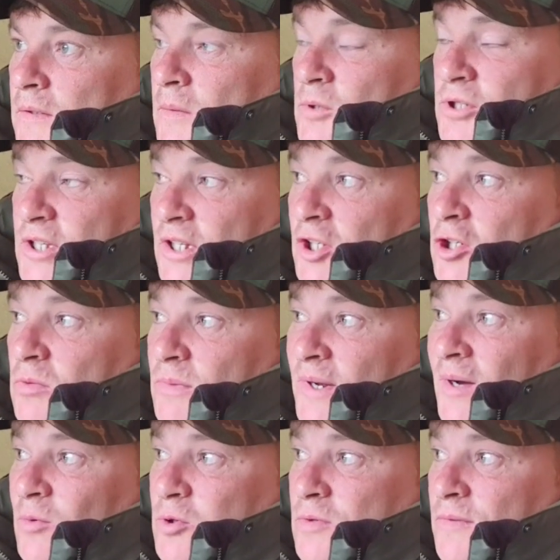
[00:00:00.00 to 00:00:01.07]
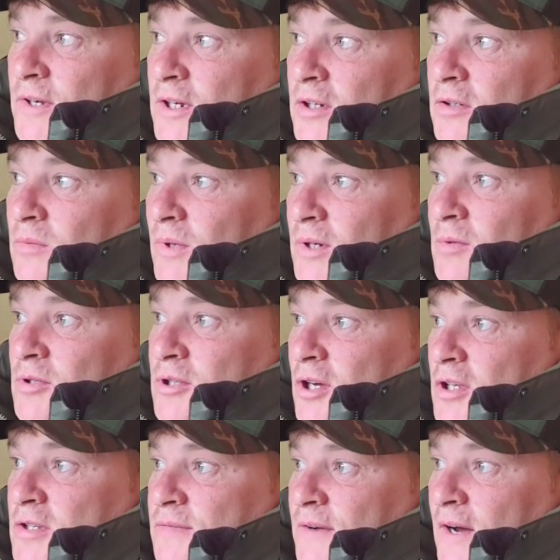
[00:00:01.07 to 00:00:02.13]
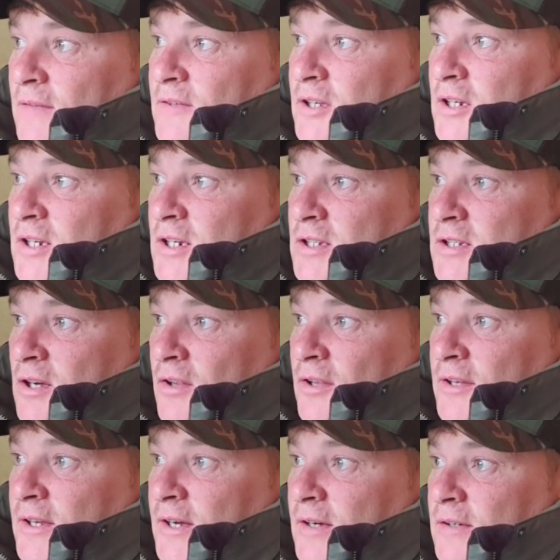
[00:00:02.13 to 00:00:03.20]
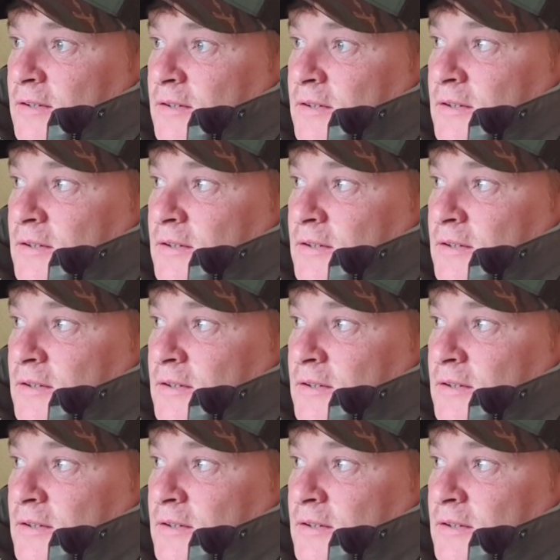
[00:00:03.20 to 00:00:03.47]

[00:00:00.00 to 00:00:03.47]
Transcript: They were still coming out of here when it was 35 degrees the other day.